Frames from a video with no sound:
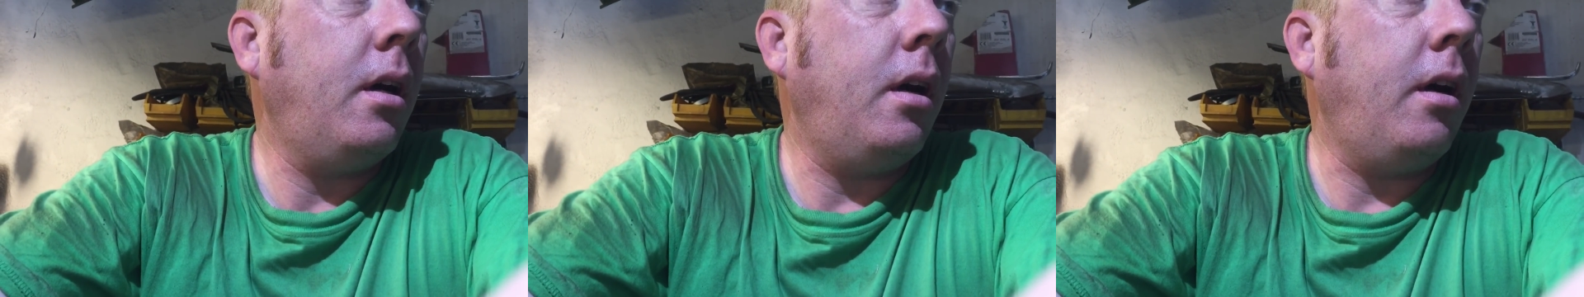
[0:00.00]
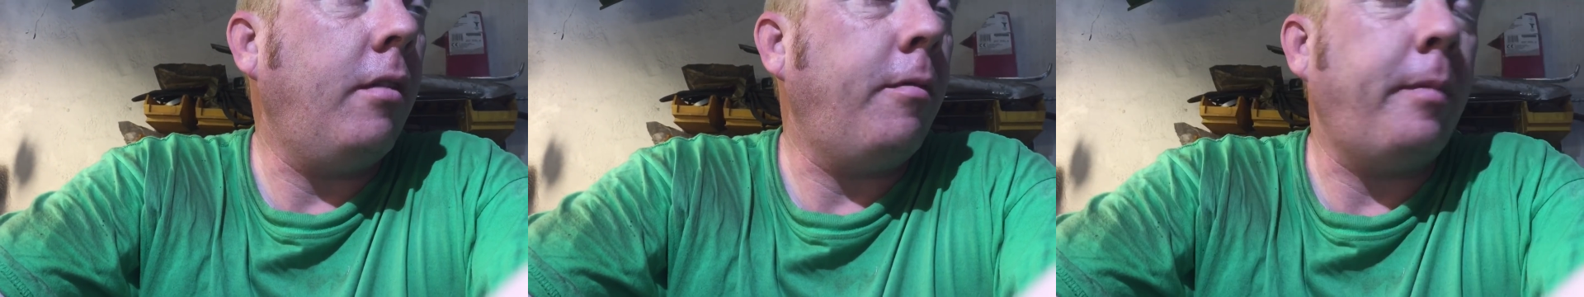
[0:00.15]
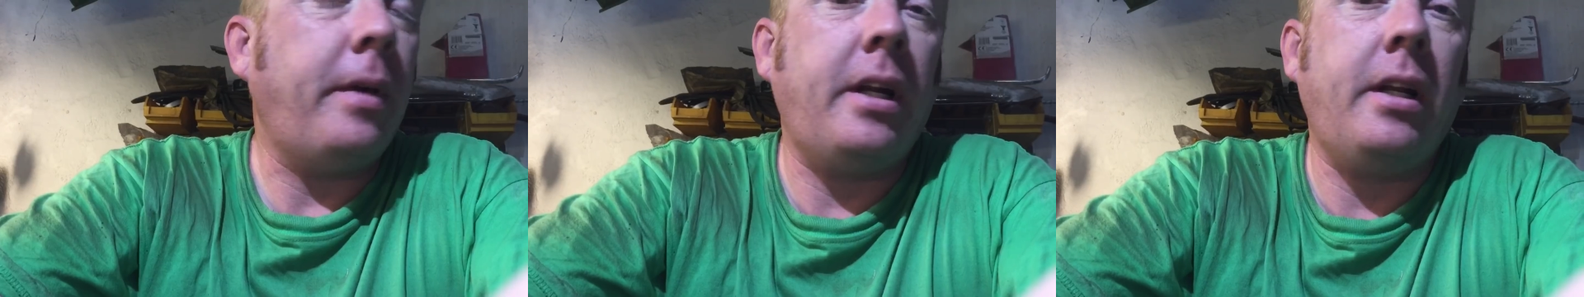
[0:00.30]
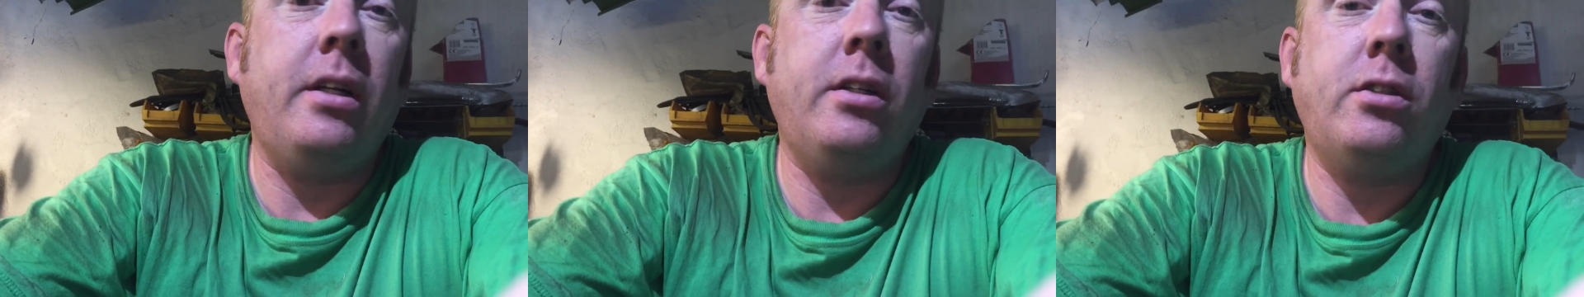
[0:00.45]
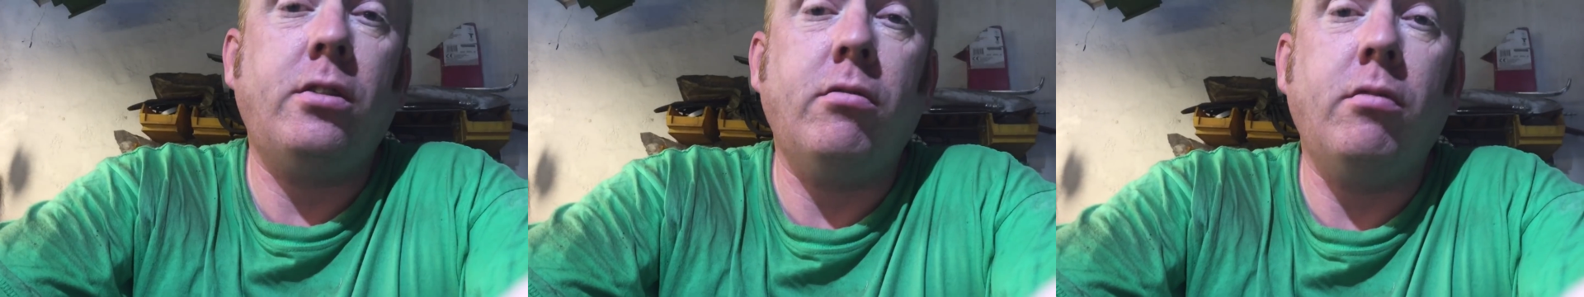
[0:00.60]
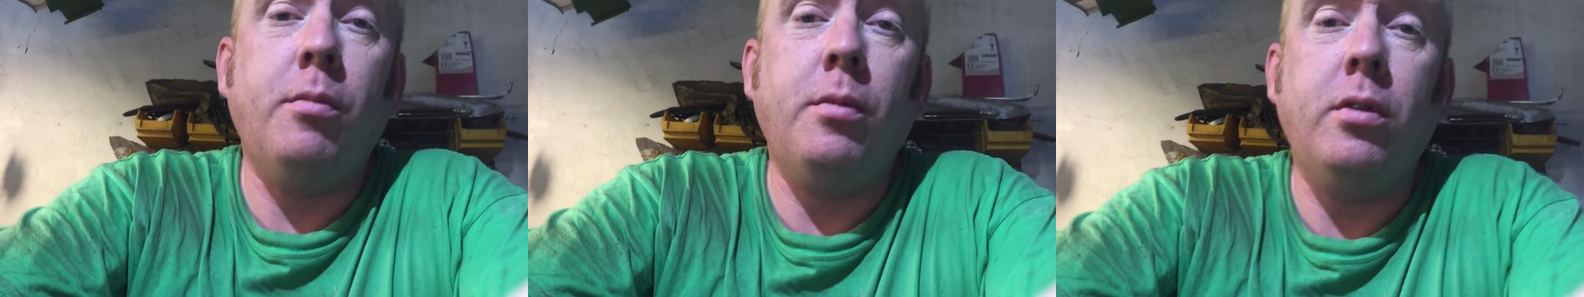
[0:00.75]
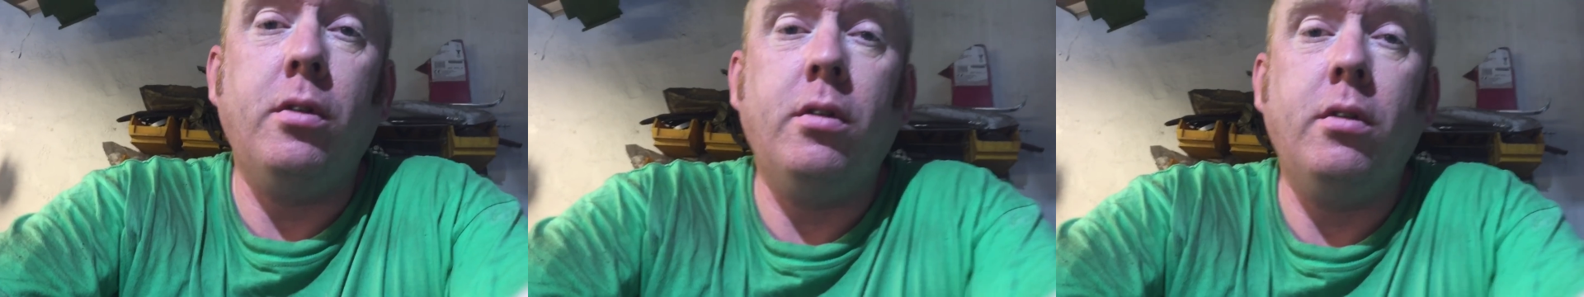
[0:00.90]
I've managed to
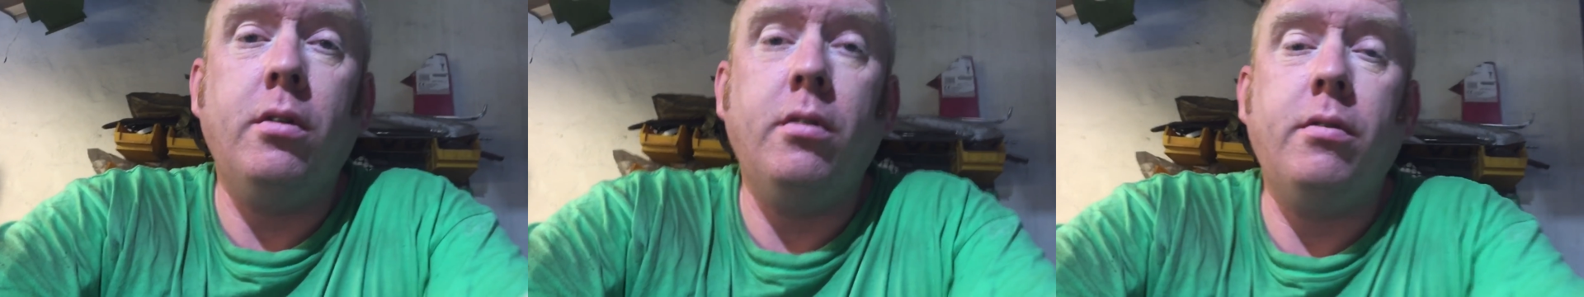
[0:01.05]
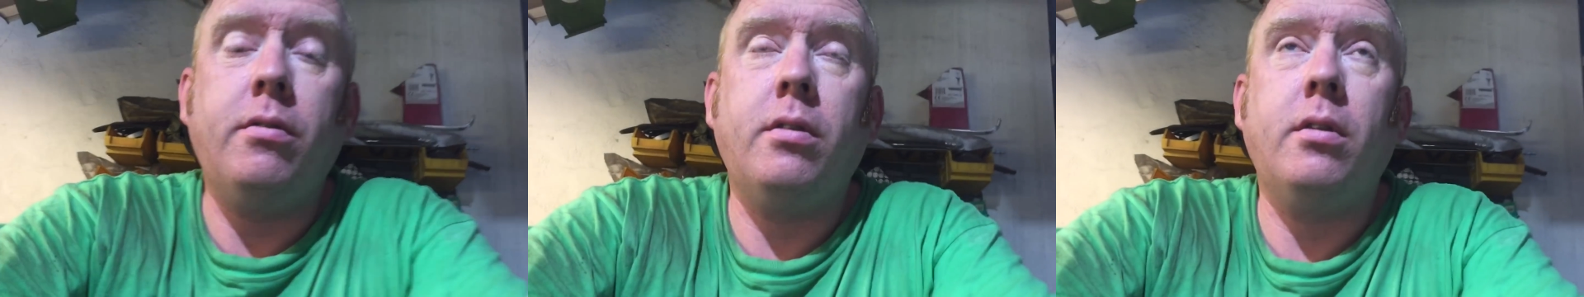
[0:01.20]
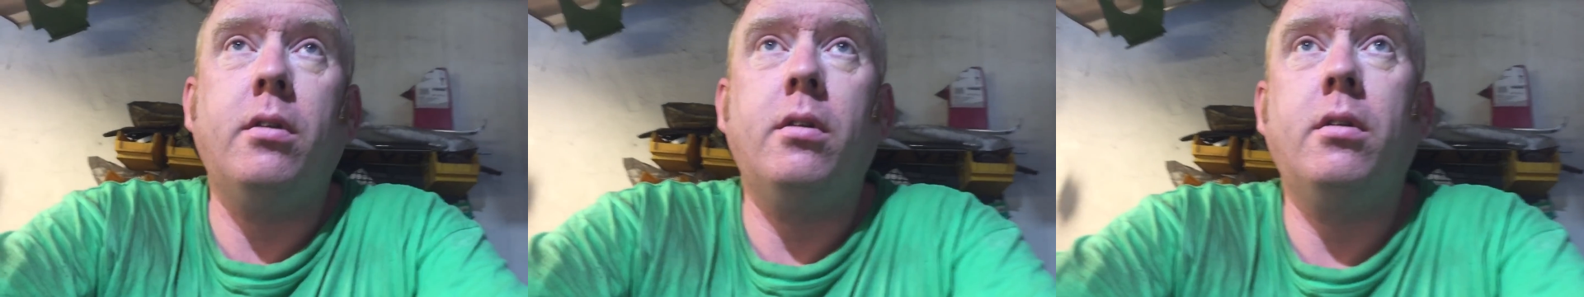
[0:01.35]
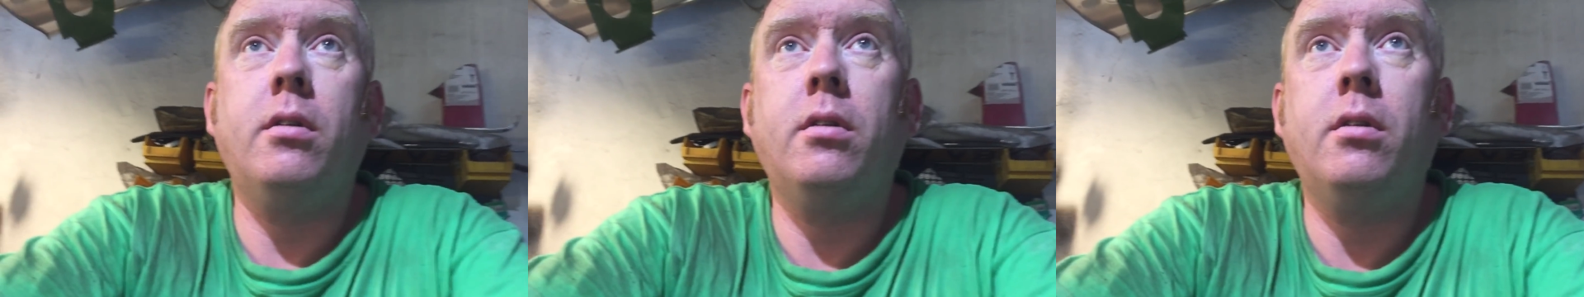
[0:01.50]
remove